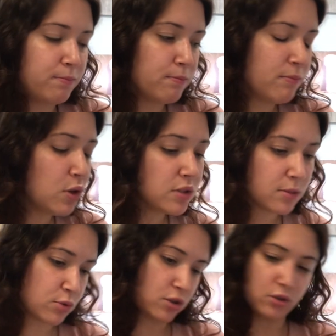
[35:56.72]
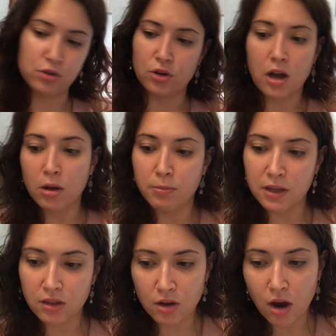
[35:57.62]
music producer
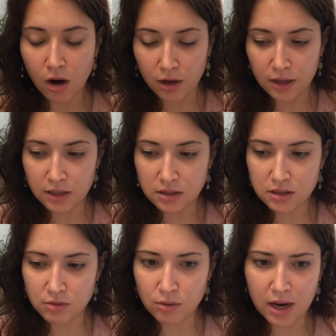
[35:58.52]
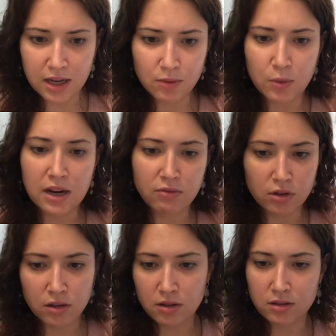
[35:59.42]
helping the artist, right?
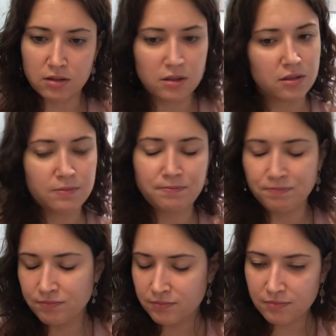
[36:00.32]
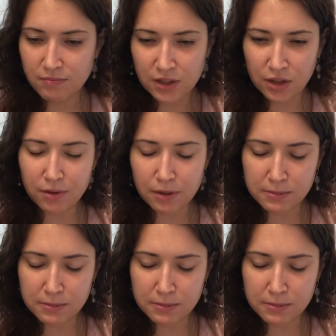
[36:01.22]
Whatever, the, the, you get what I'm